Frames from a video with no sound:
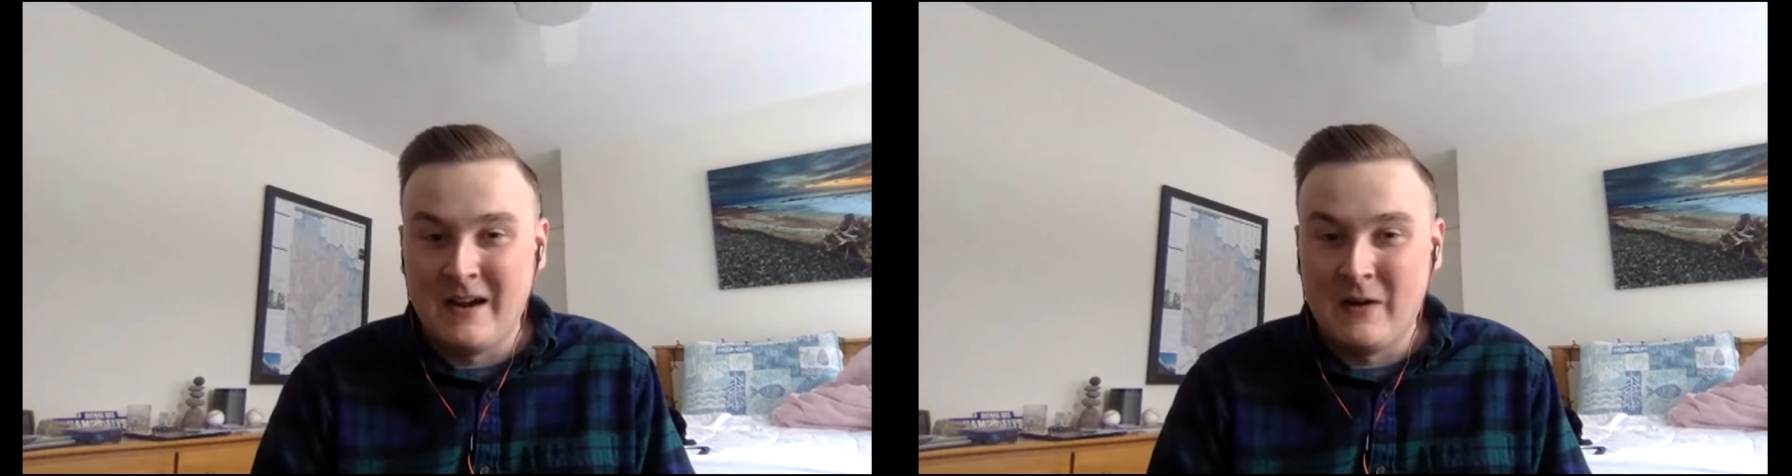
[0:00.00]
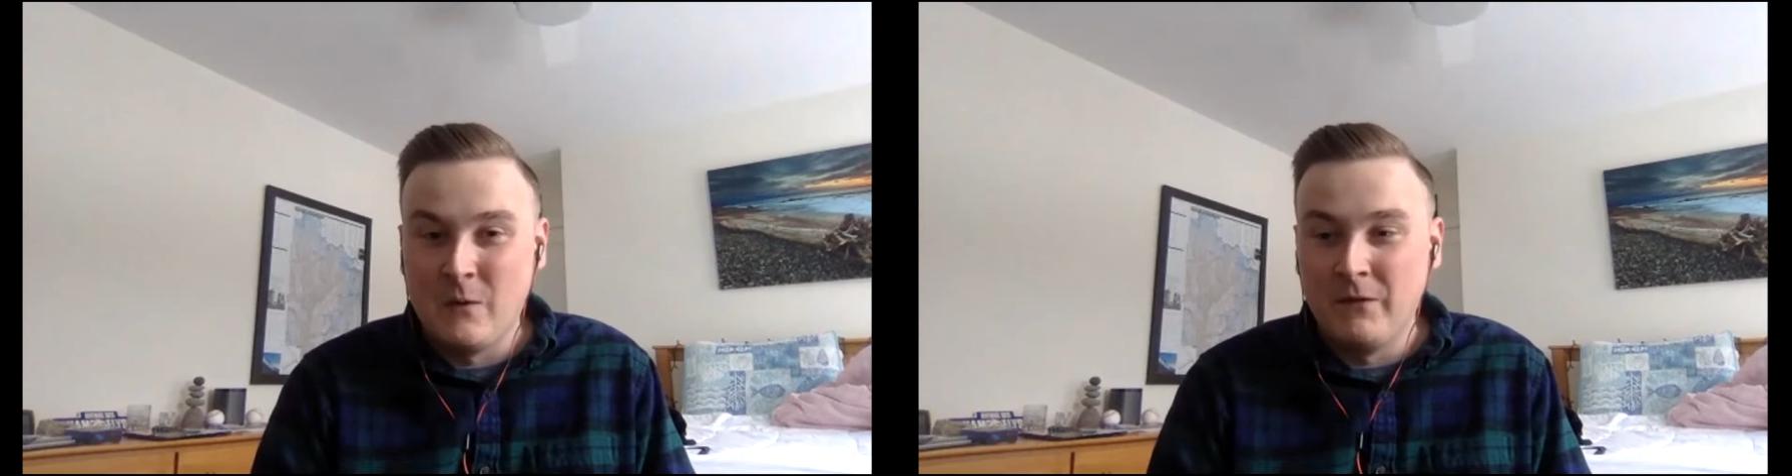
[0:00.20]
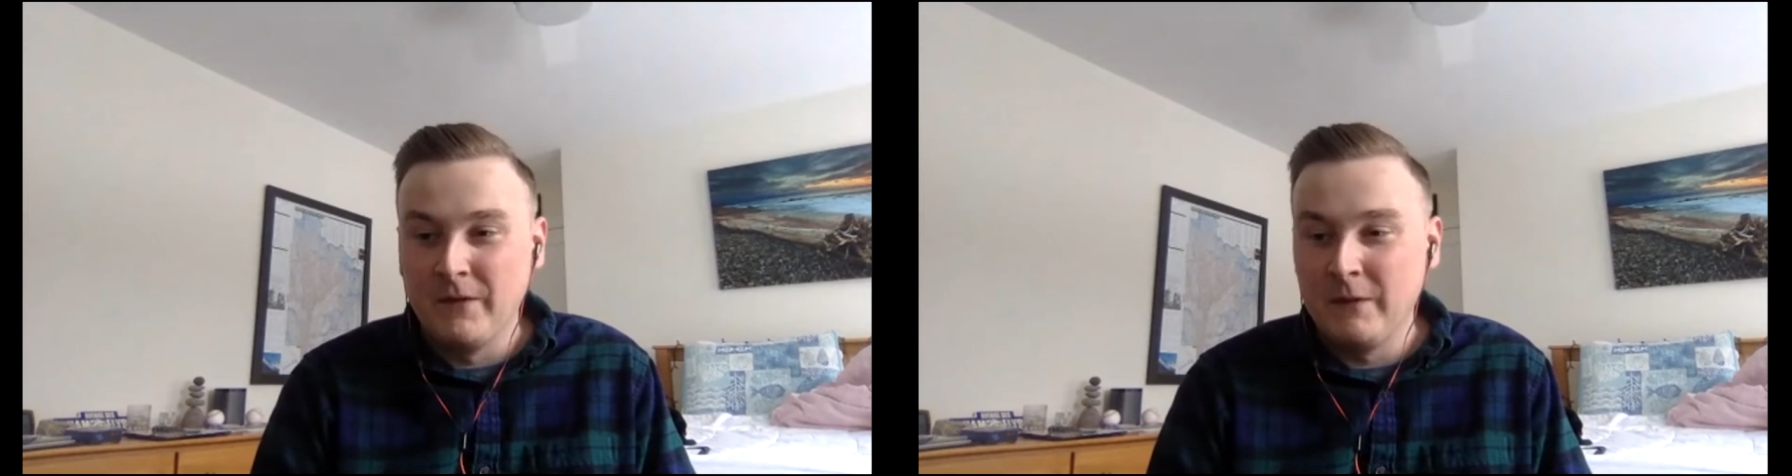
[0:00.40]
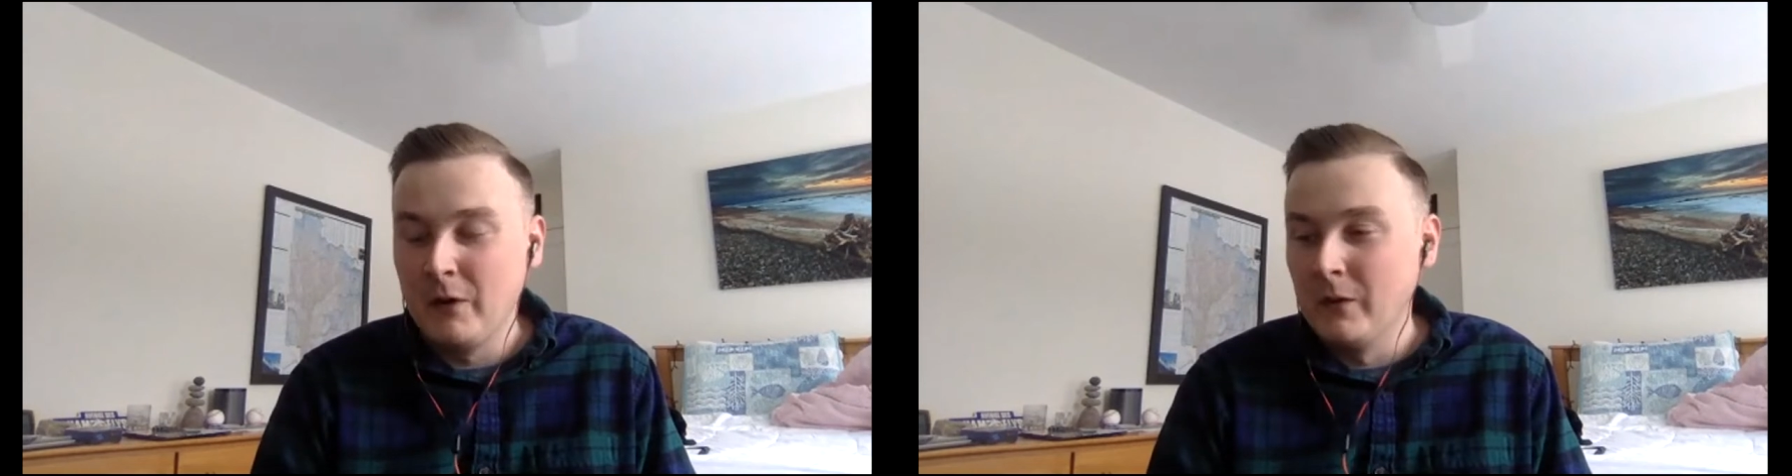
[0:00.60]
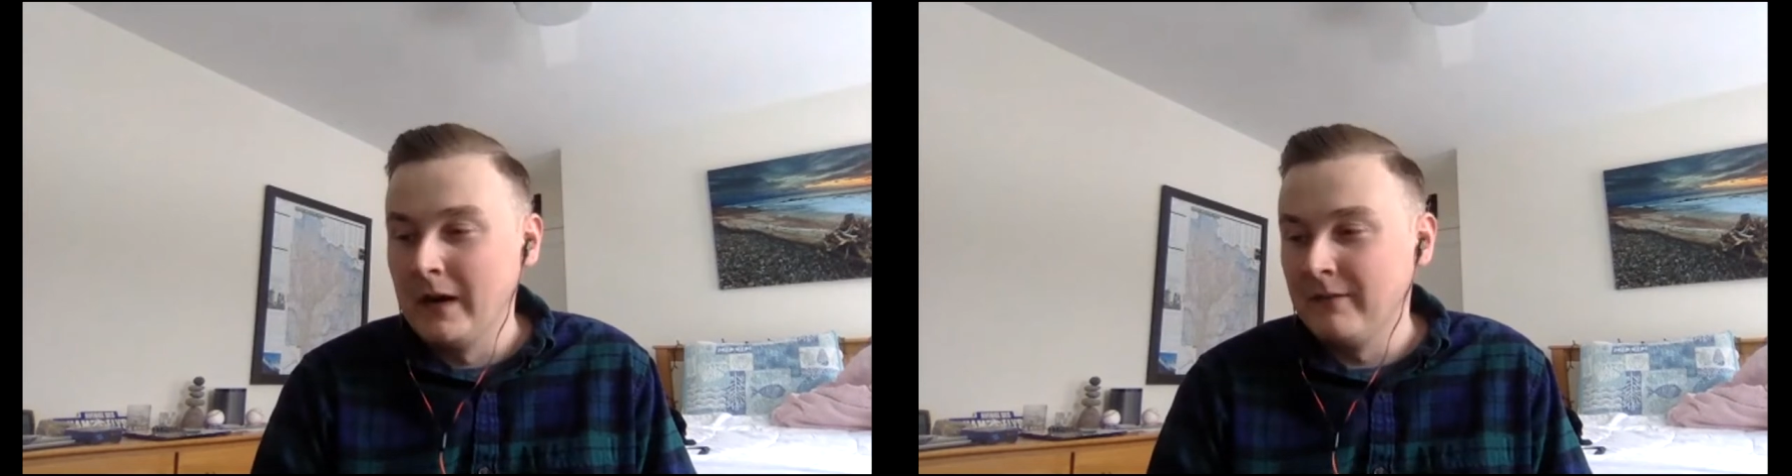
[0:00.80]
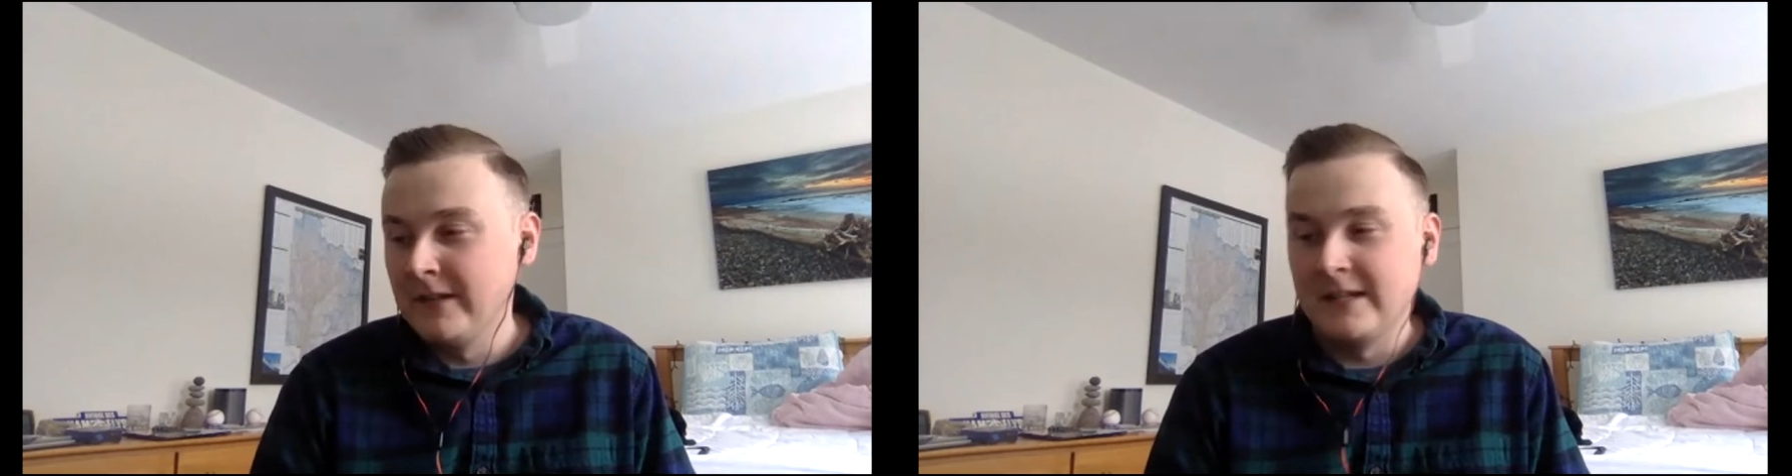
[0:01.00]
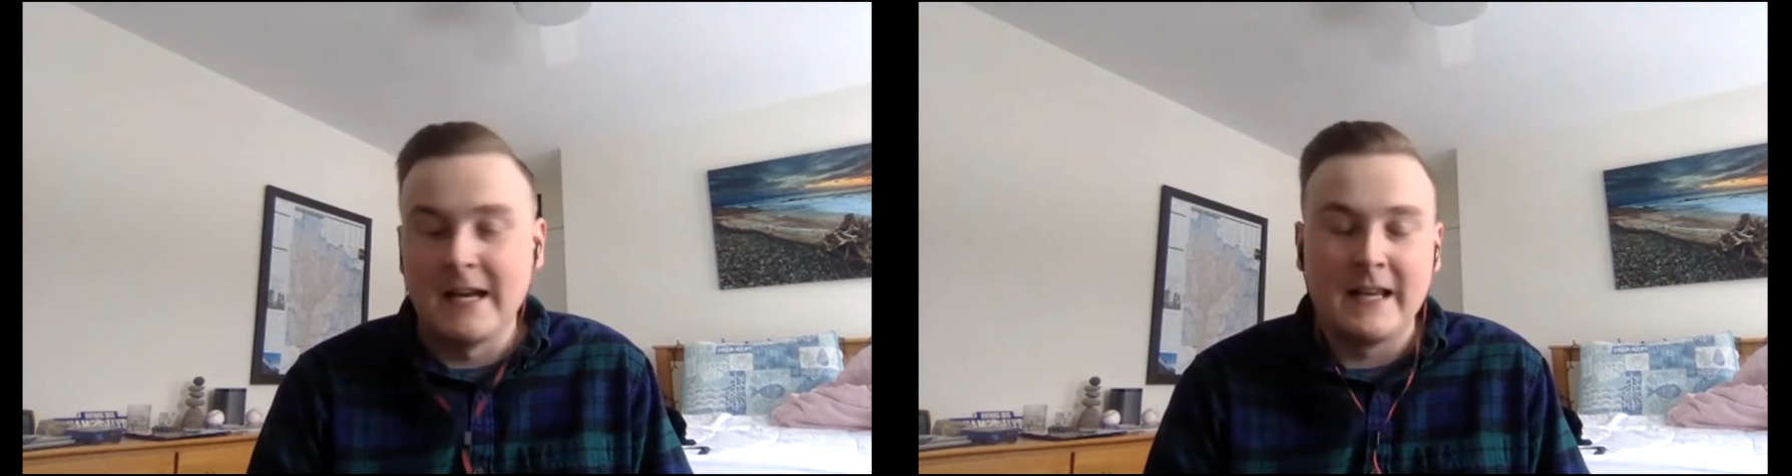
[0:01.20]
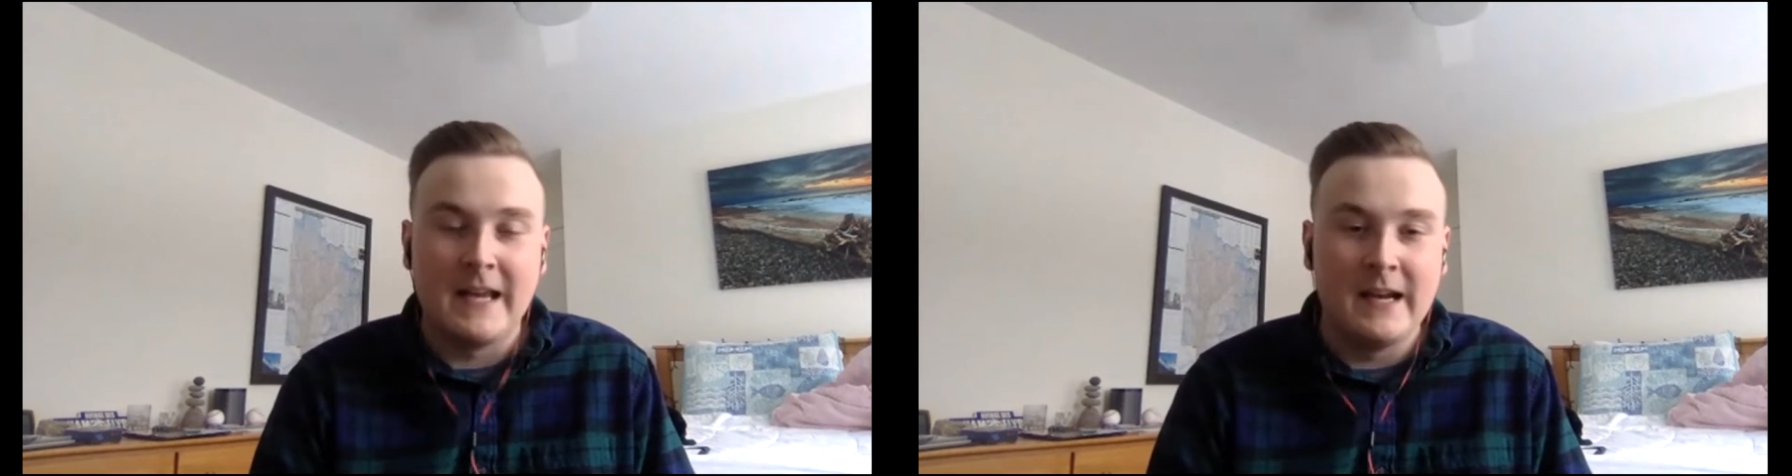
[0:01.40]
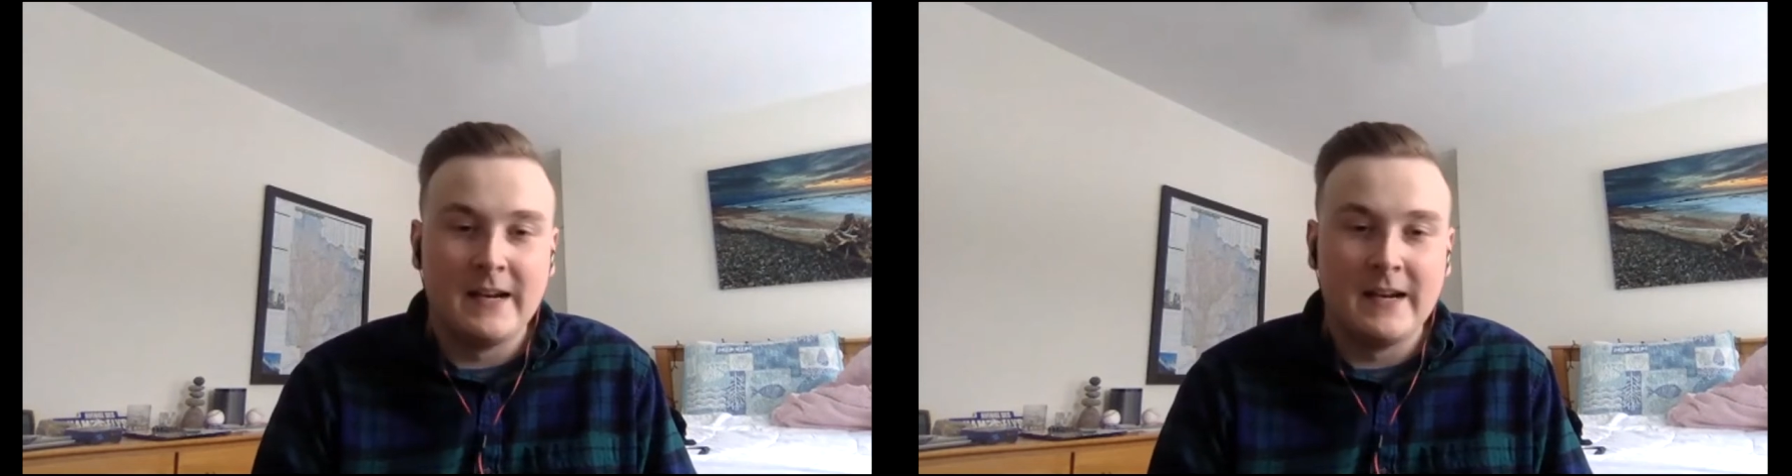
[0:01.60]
hopefully we won't have to dedicate